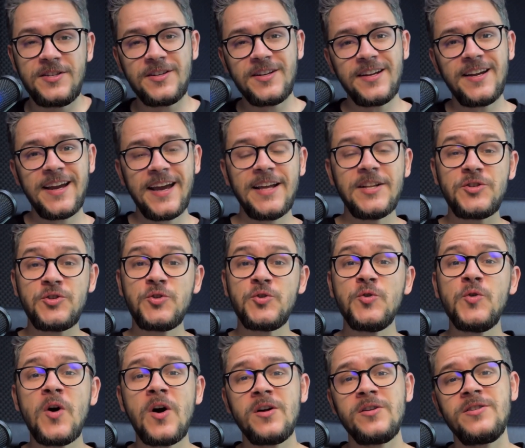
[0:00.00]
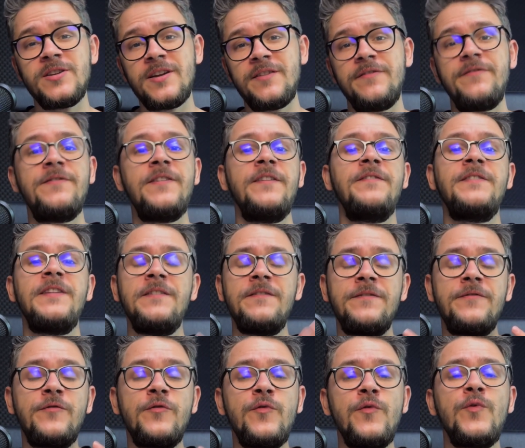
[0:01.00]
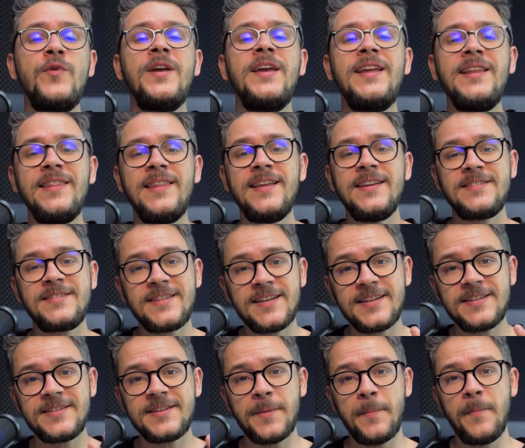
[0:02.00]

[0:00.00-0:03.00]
You're gonna get 250 free listings a